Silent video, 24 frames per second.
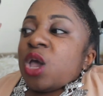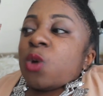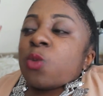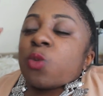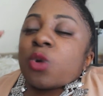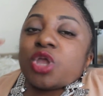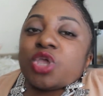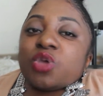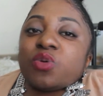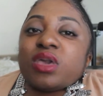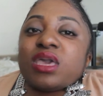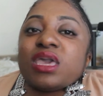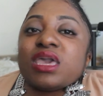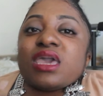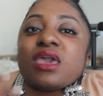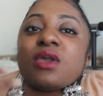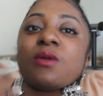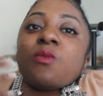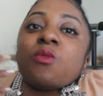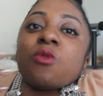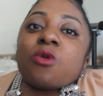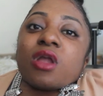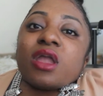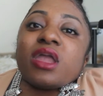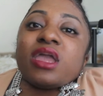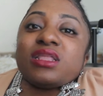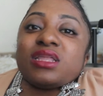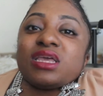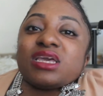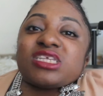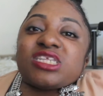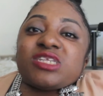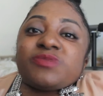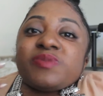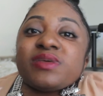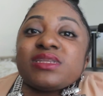where you can get more
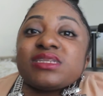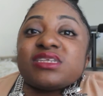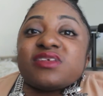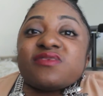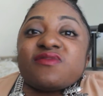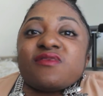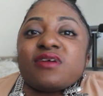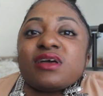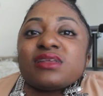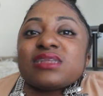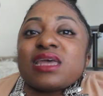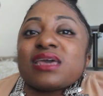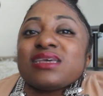inexpensive ones.